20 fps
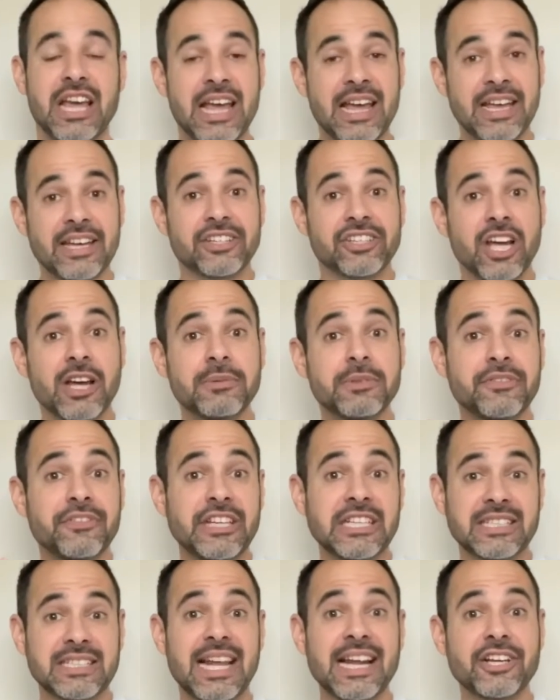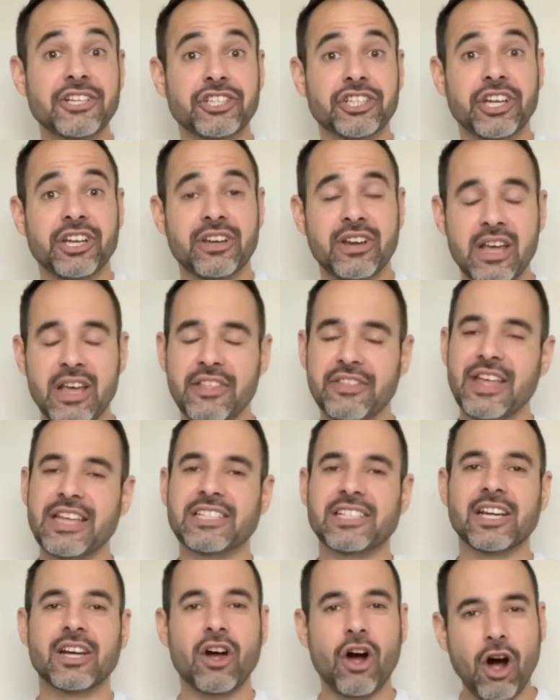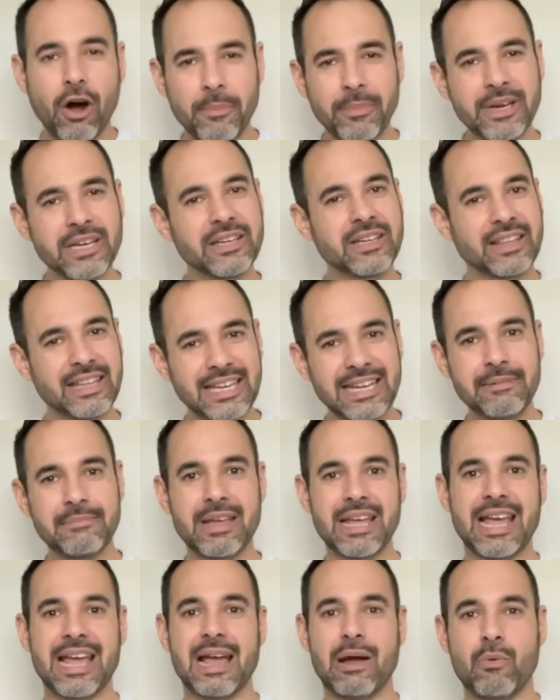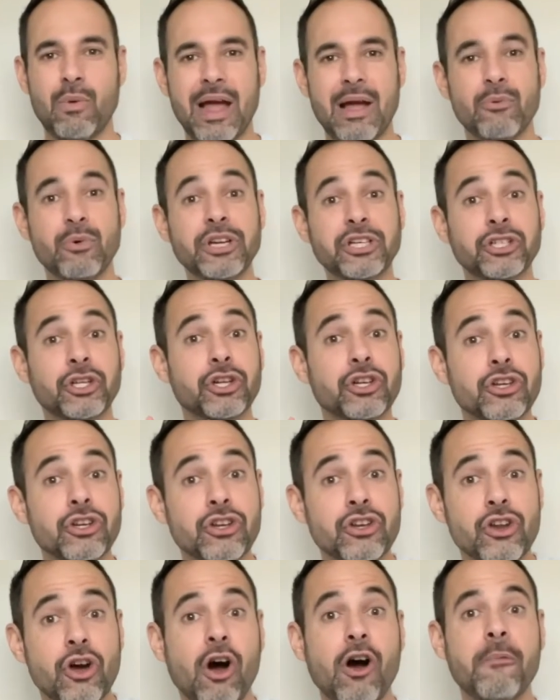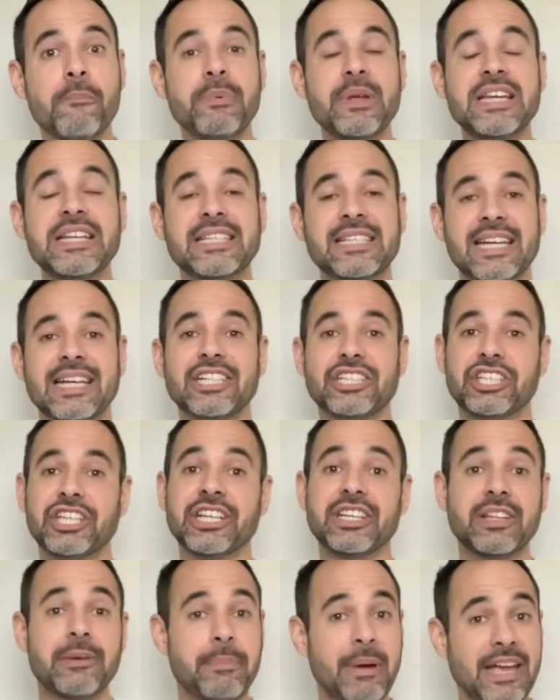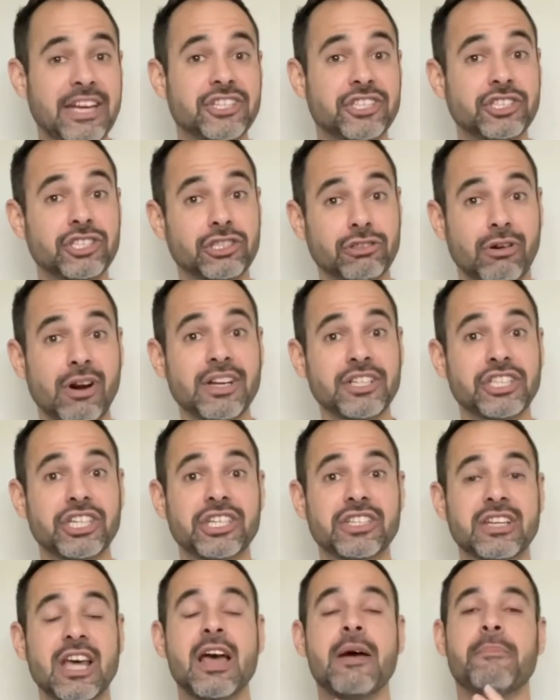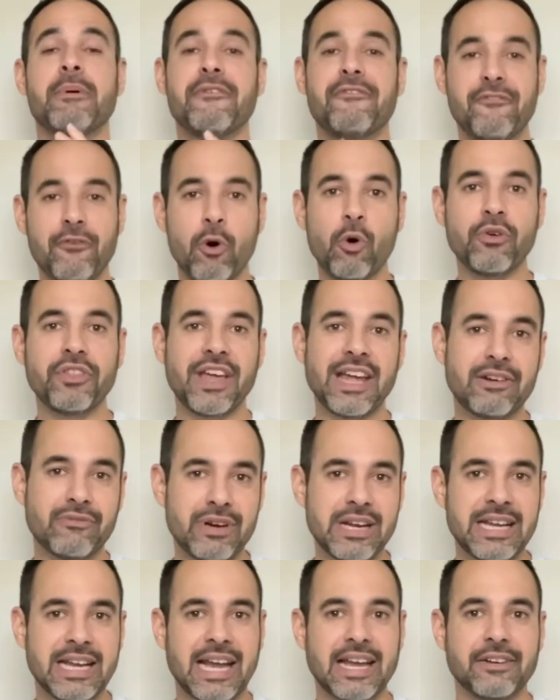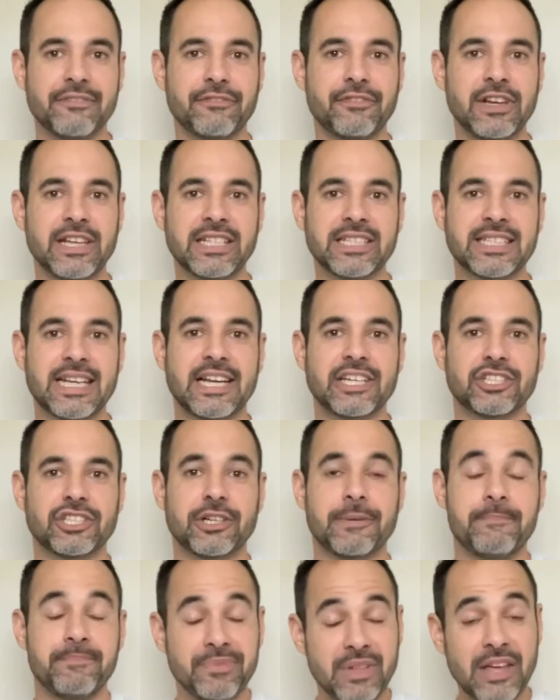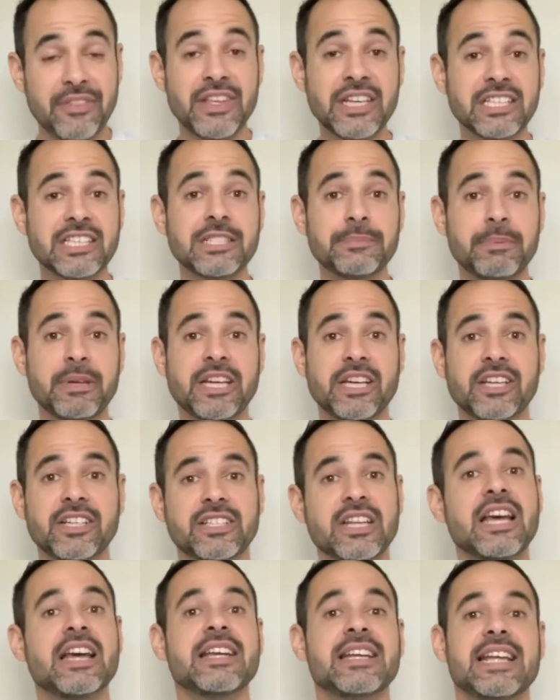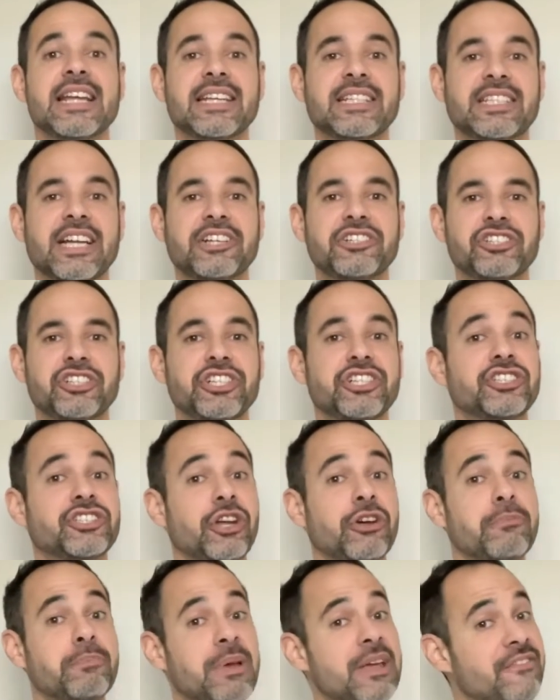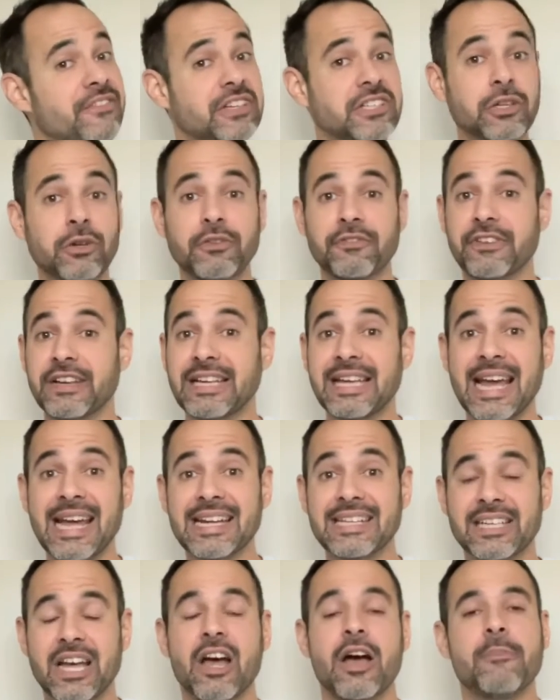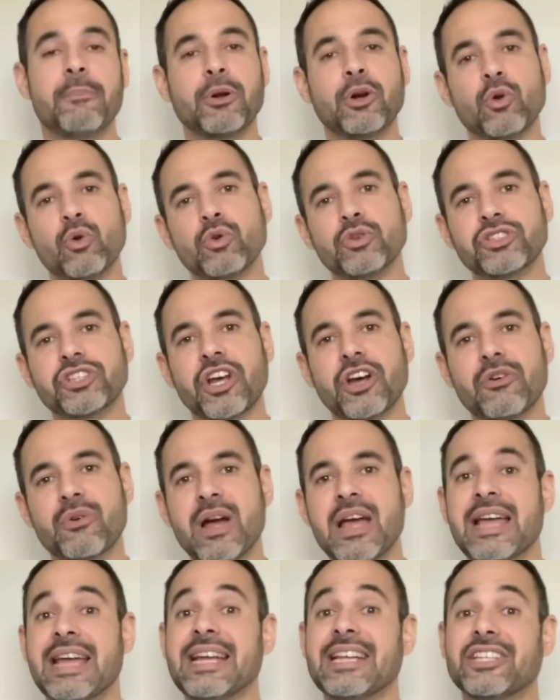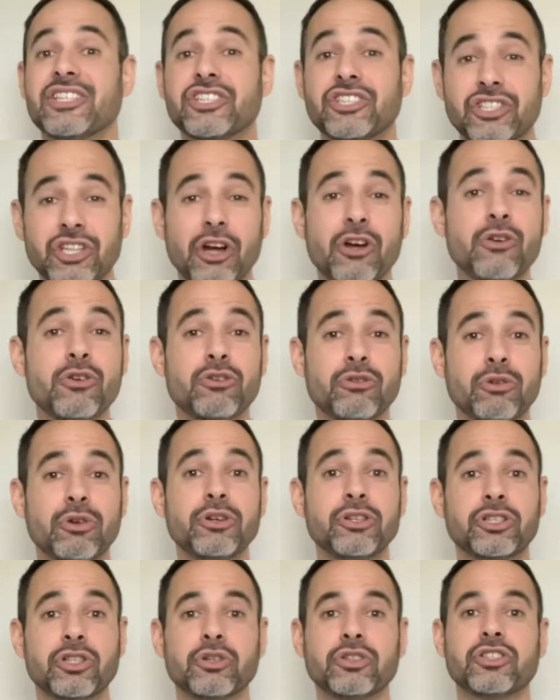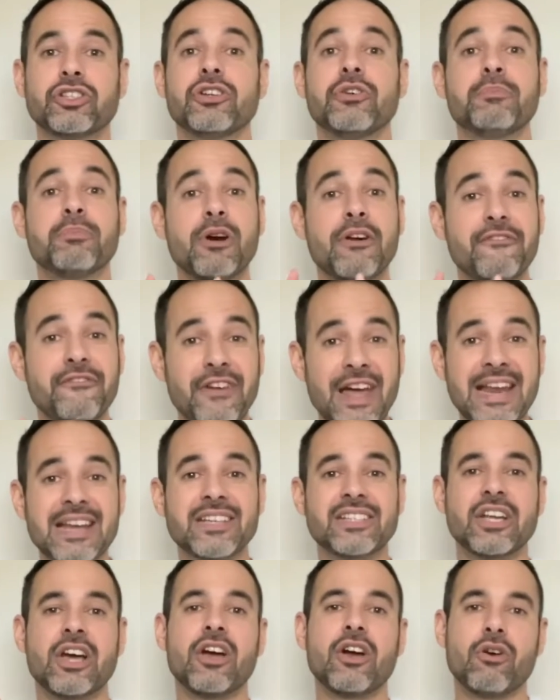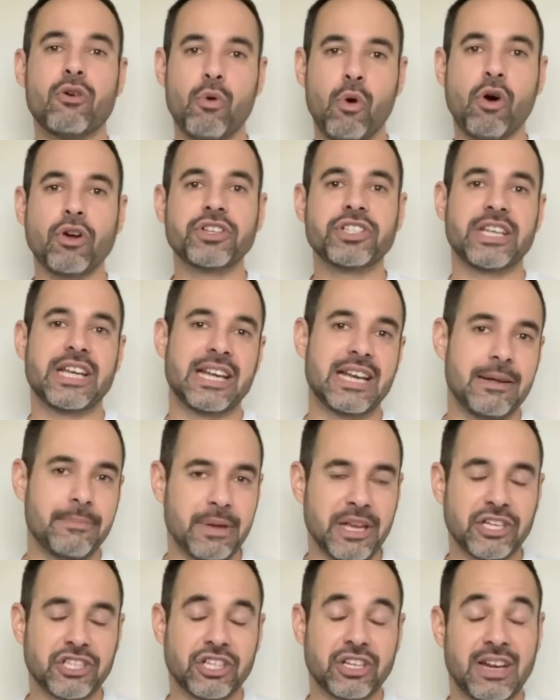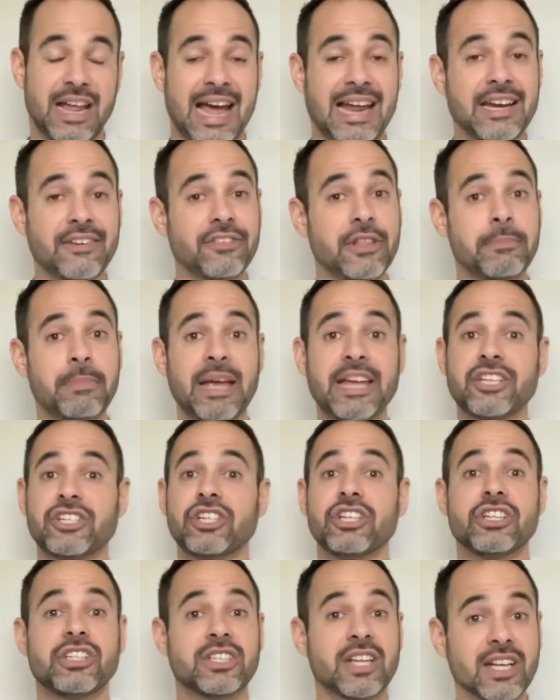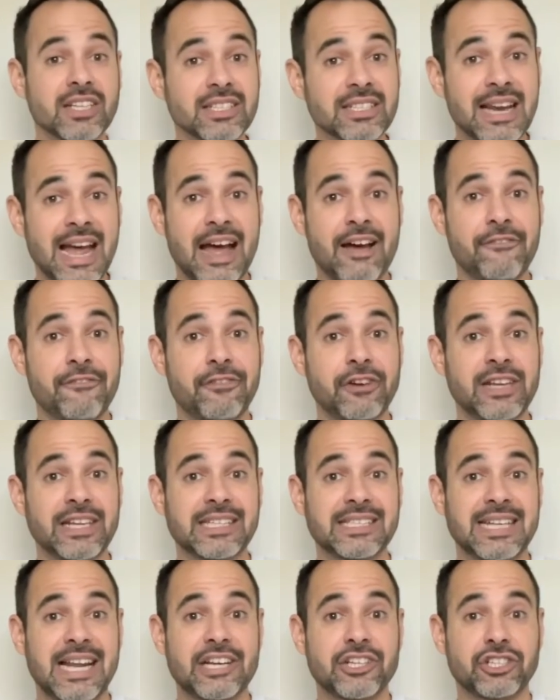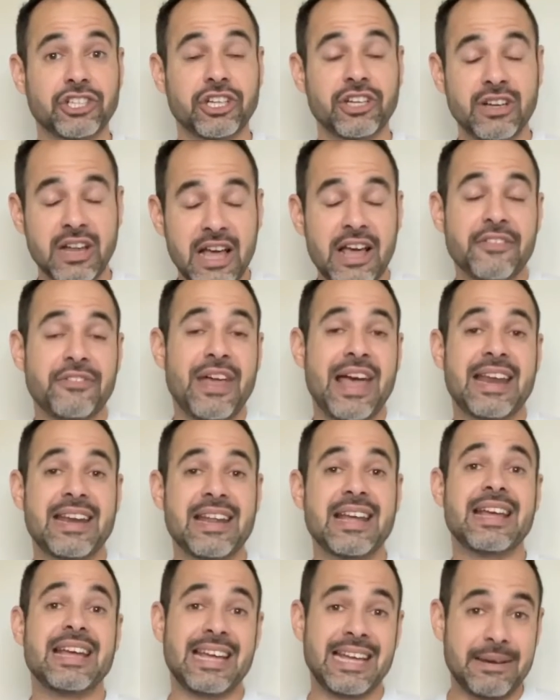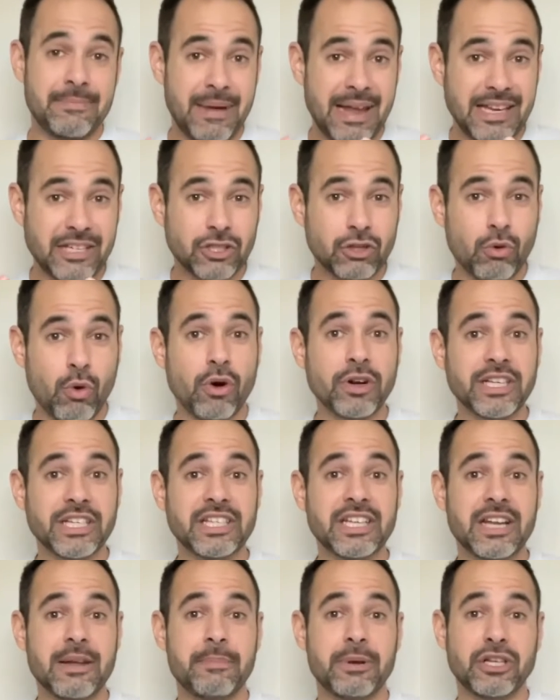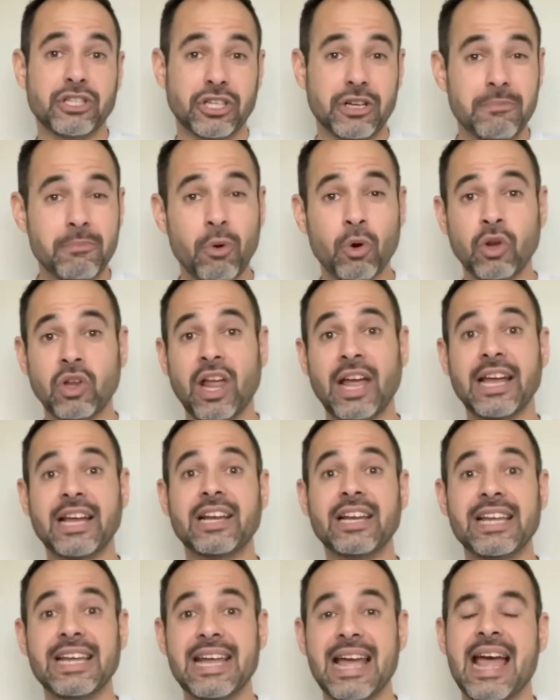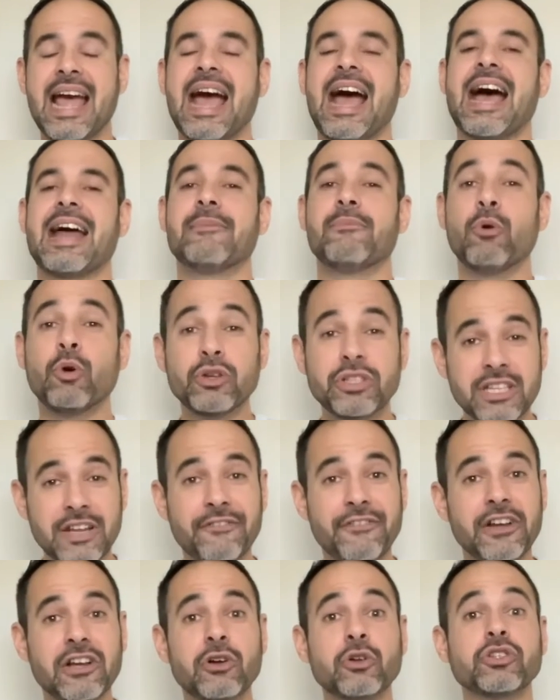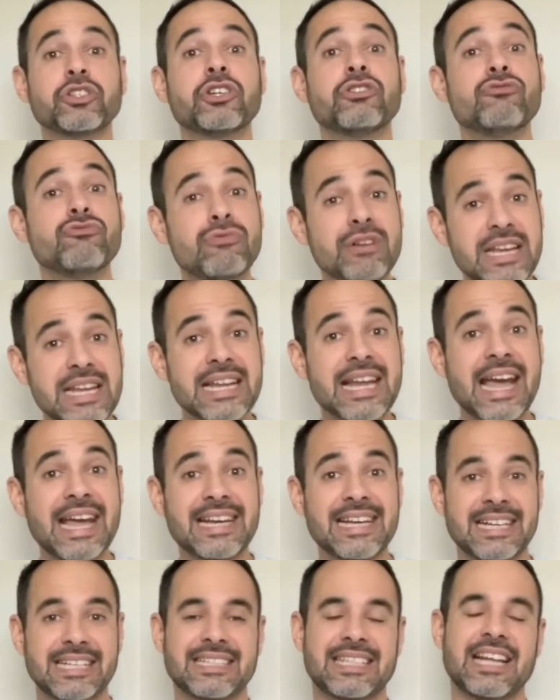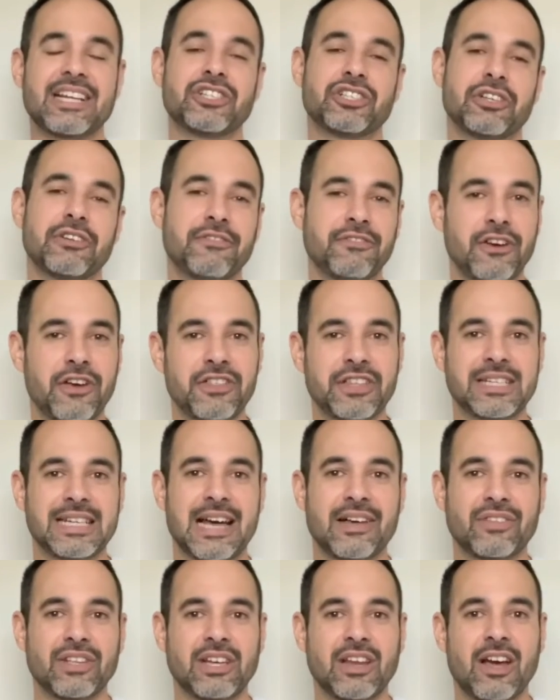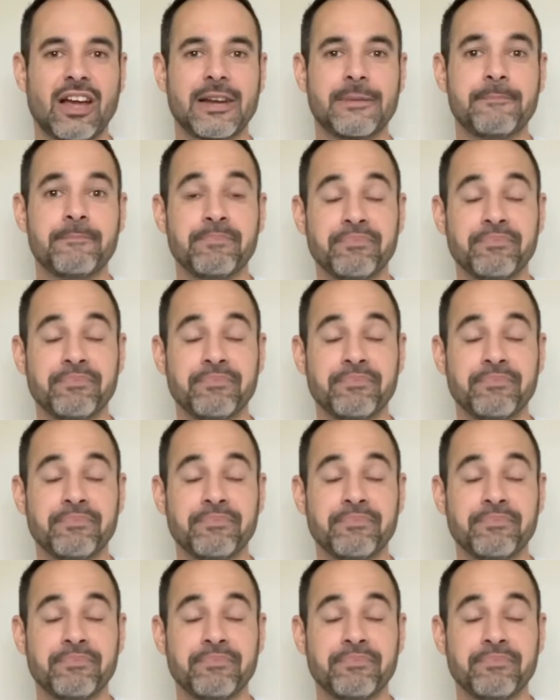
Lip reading: In terms of extension, there's a common theme here where we should not be ditching the patient's crutches before they regain full extension. And this is because knee extension is so pivotal for gait, but also it's so crucial to prevent quads inhibition. And if the patient doesn't have full extension, then it makes quad inhibition more likely and more difficult to regain extension further down the line.